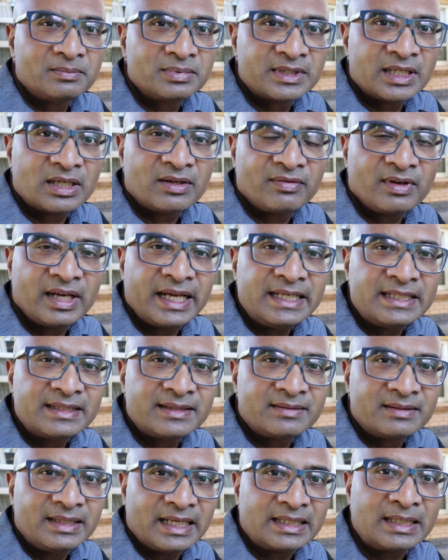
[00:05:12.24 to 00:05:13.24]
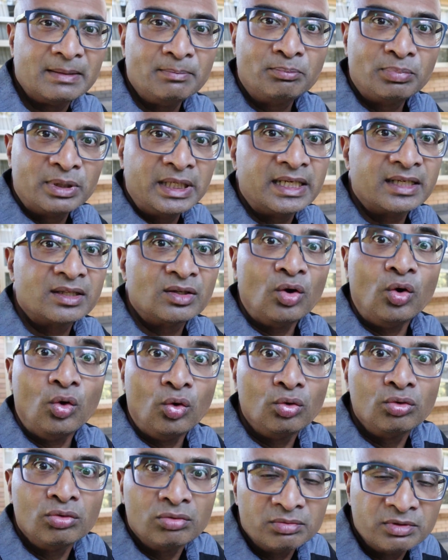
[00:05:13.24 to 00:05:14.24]
set of lights that completed the
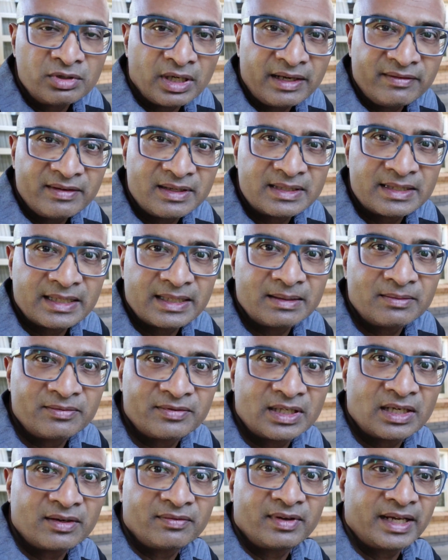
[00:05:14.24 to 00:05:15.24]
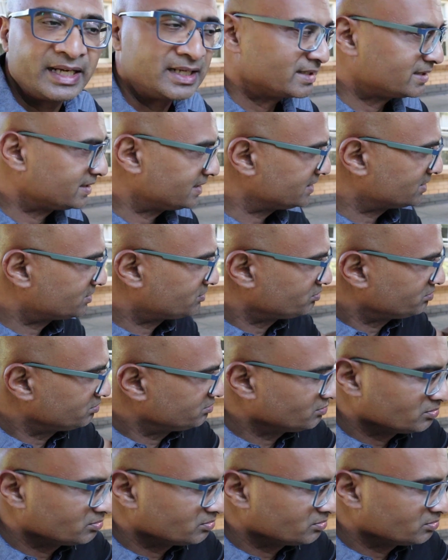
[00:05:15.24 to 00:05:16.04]
whole driving set of lights is